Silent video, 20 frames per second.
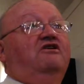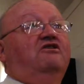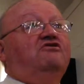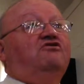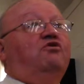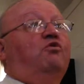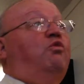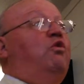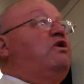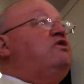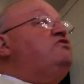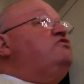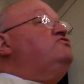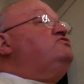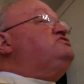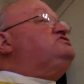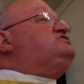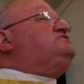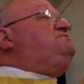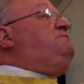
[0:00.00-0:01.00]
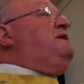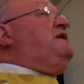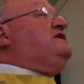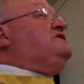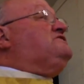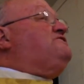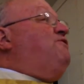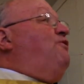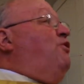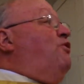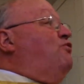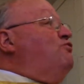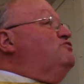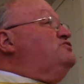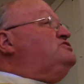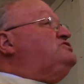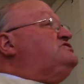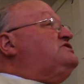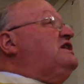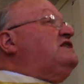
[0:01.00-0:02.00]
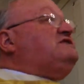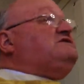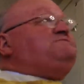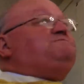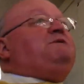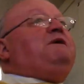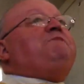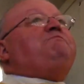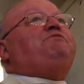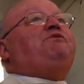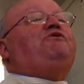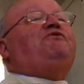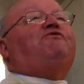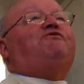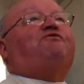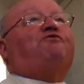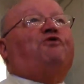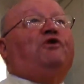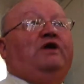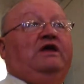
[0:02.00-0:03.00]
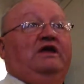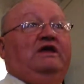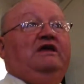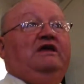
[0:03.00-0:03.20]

the one who speaks for, who sets people free.